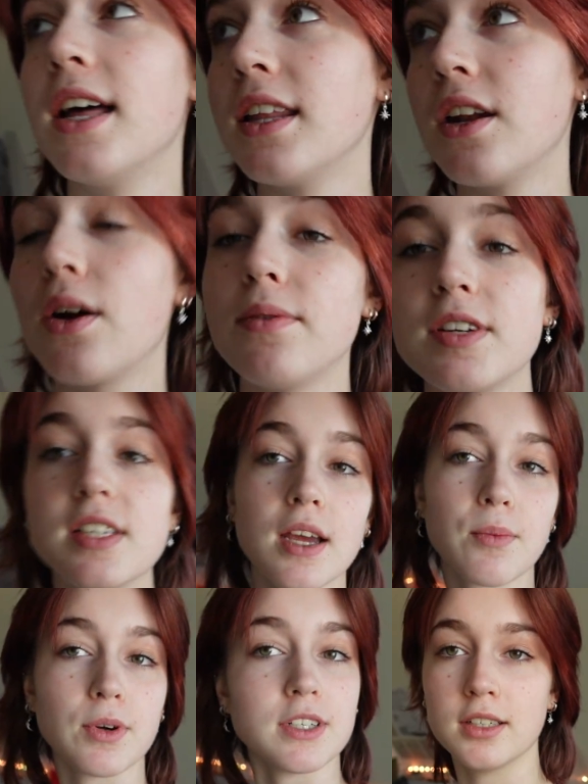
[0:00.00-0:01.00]
And then obviously I
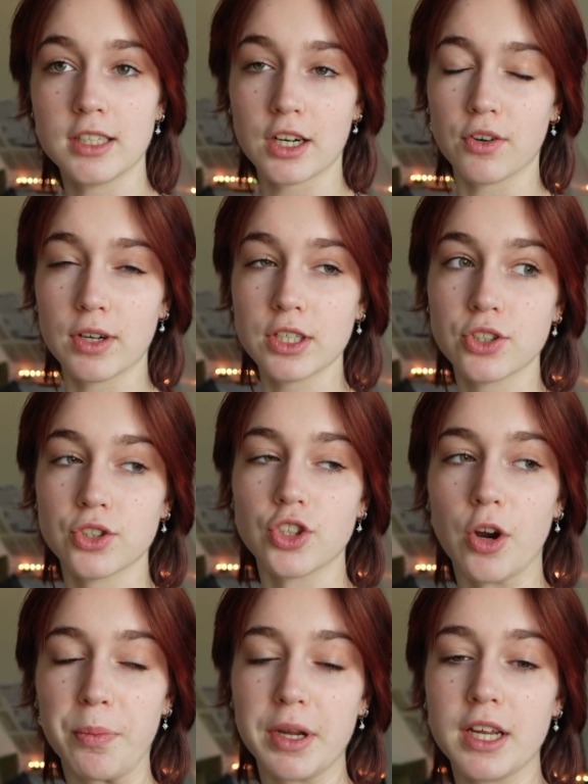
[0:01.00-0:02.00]
went decoration
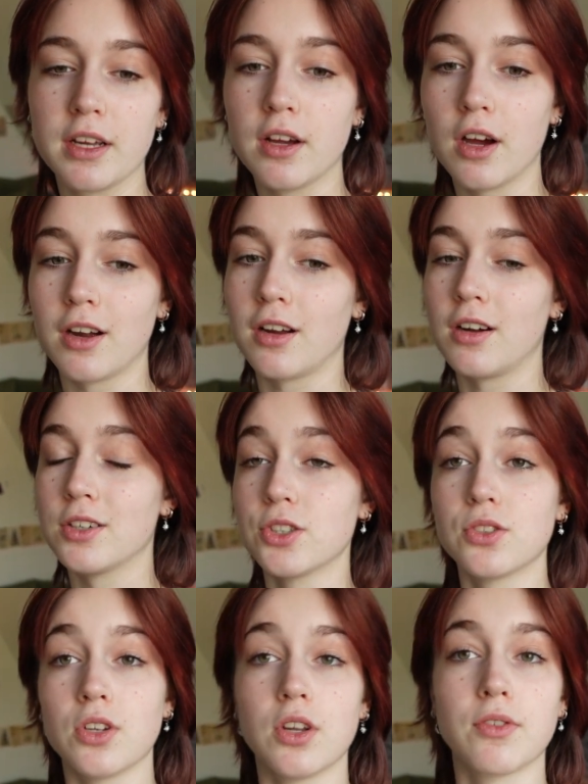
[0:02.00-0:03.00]
shopping,
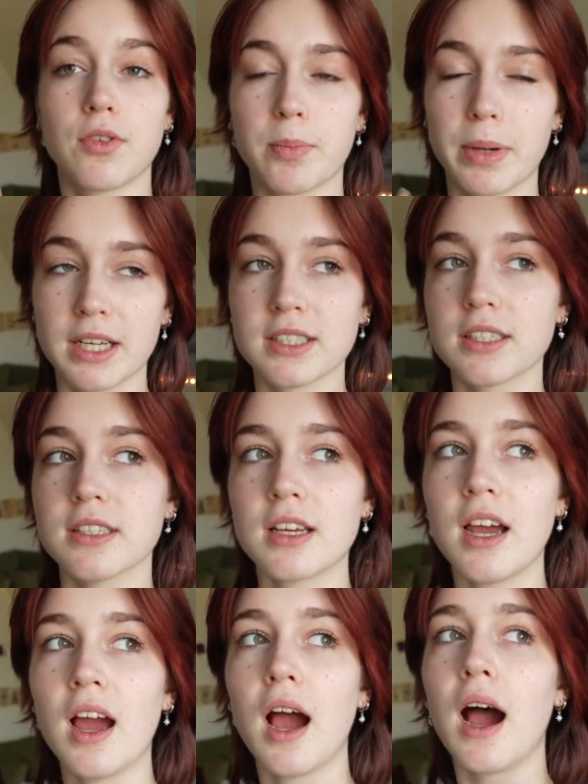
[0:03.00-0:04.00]
also to look for baskets.
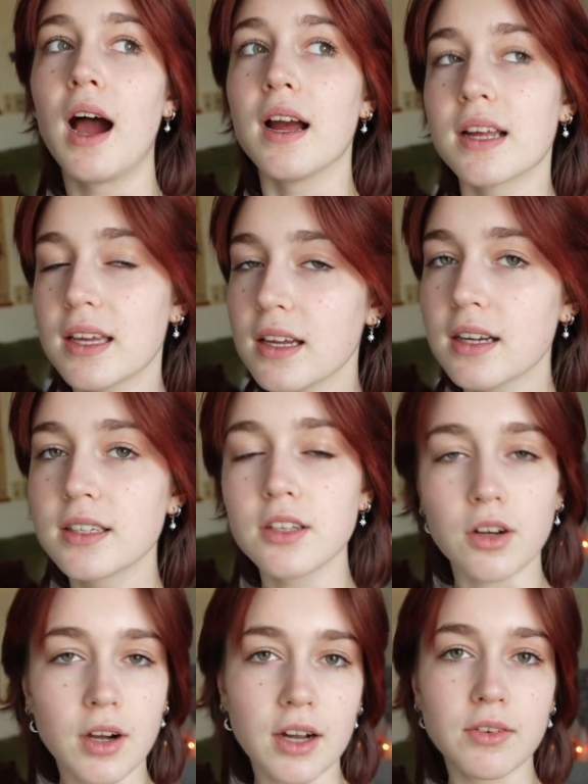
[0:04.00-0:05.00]
IKEA did
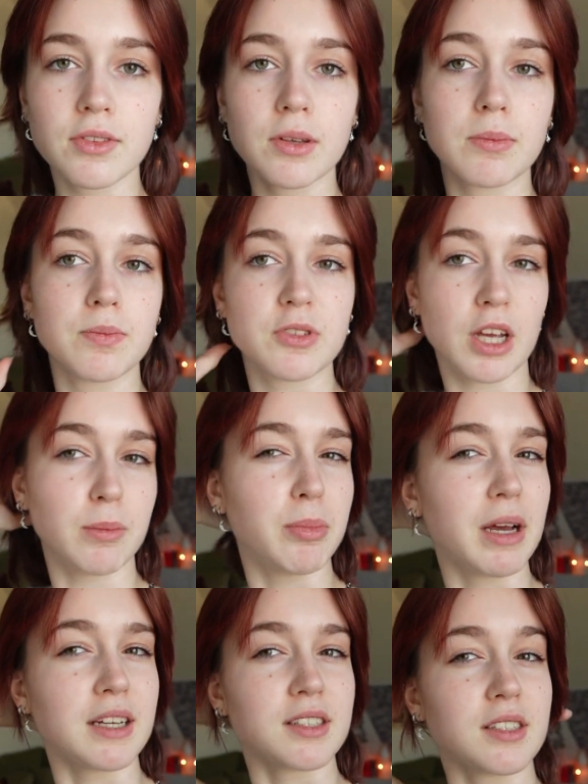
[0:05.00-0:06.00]
not have the type of
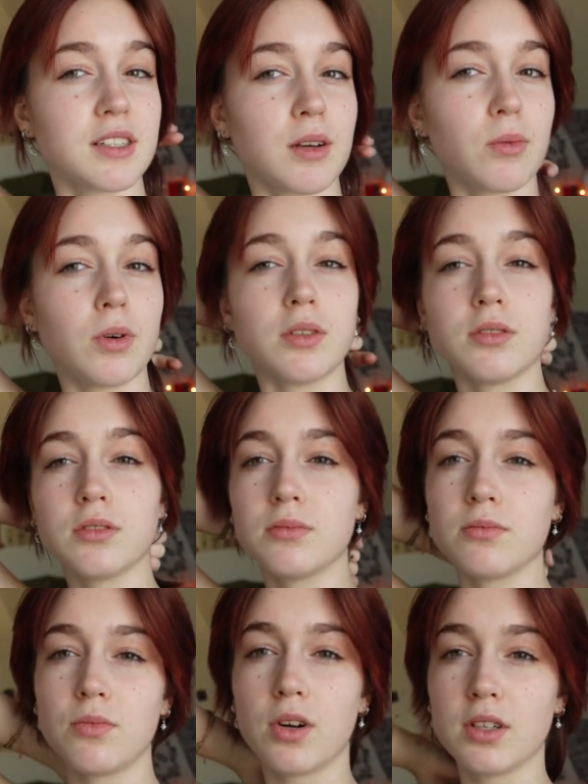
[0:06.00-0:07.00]
baskets I
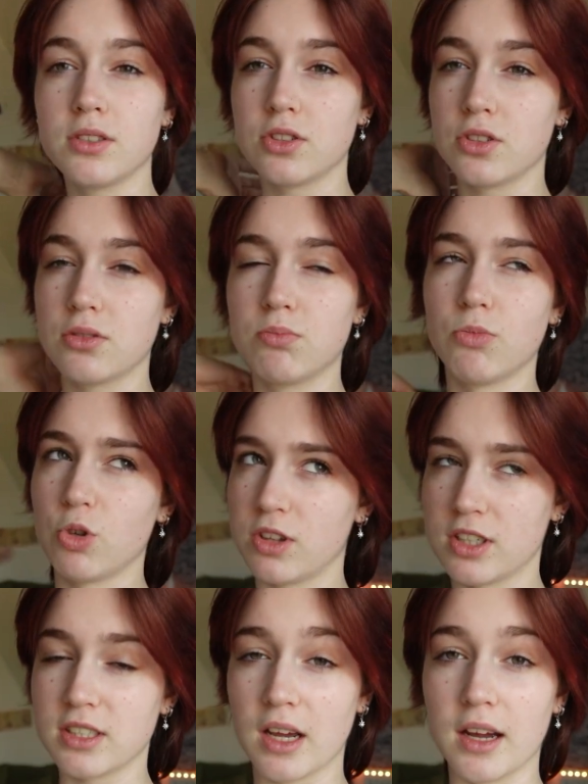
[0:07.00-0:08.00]
wanted, just nor
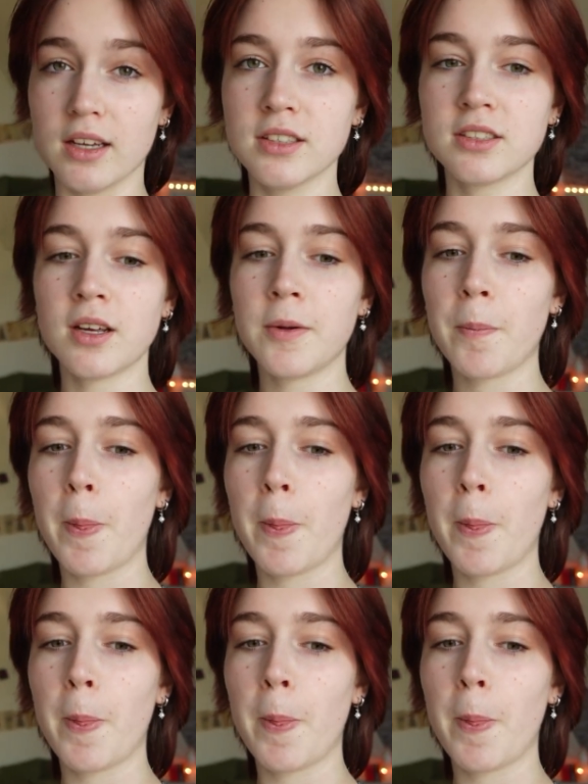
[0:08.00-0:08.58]
the size,